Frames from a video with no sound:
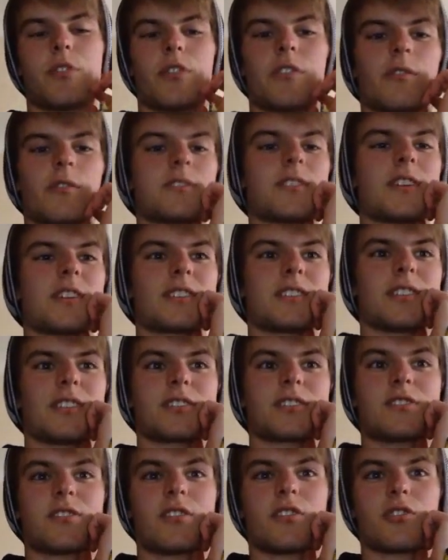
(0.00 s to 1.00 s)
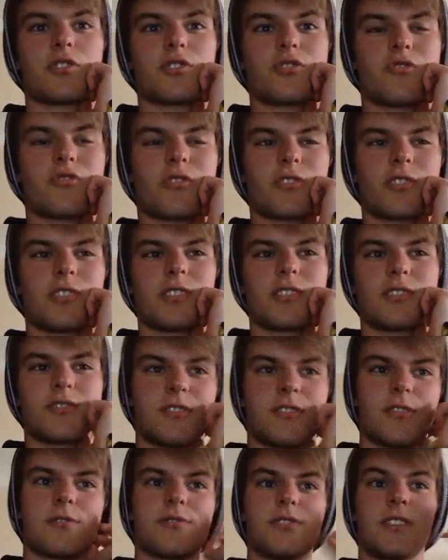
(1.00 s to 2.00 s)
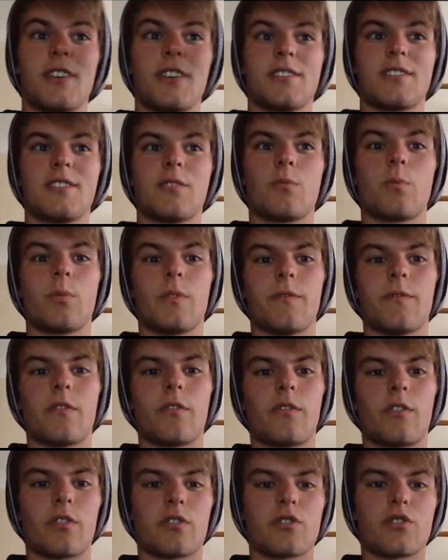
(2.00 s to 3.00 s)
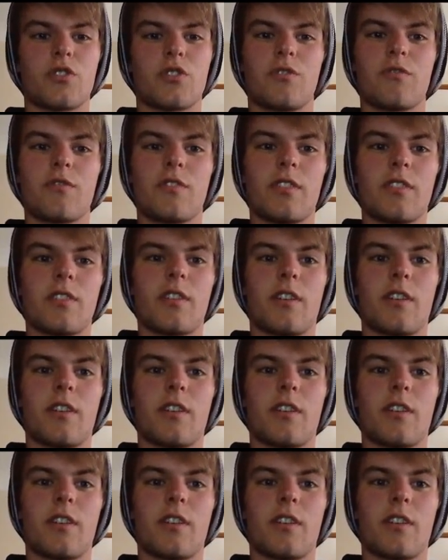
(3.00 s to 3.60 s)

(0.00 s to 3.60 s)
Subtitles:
pyrotechnics are strongly associated with the rock genre.